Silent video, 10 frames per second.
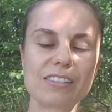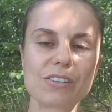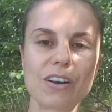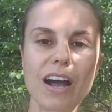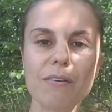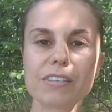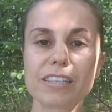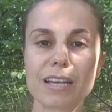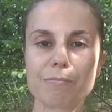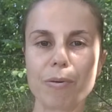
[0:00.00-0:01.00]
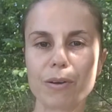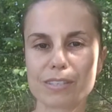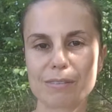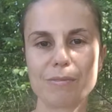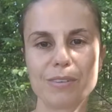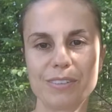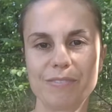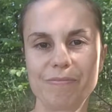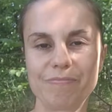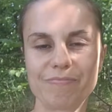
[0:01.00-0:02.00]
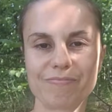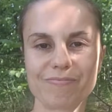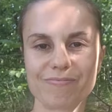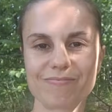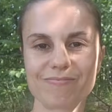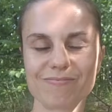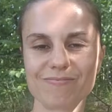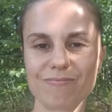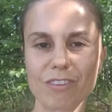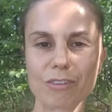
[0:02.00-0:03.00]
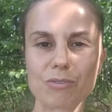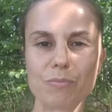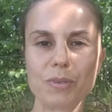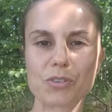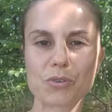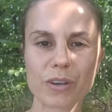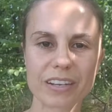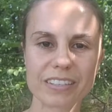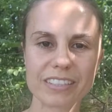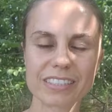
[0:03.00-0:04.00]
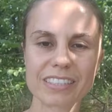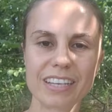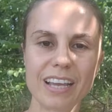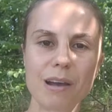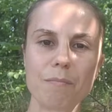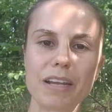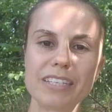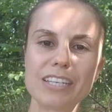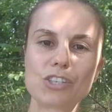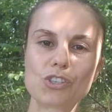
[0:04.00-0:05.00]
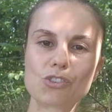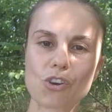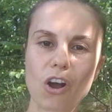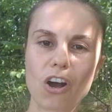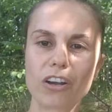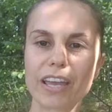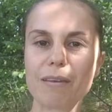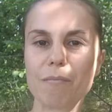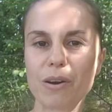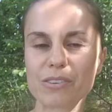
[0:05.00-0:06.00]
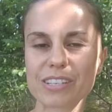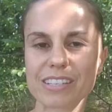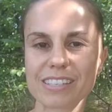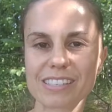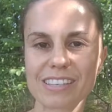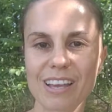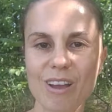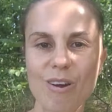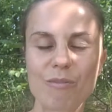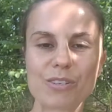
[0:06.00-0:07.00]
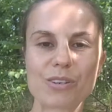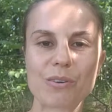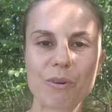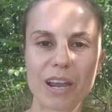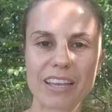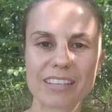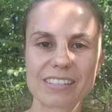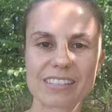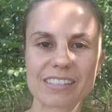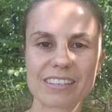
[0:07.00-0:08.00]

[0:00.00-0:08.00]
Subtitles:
So how is that possible? Not to be triggered by these strong emotions which arise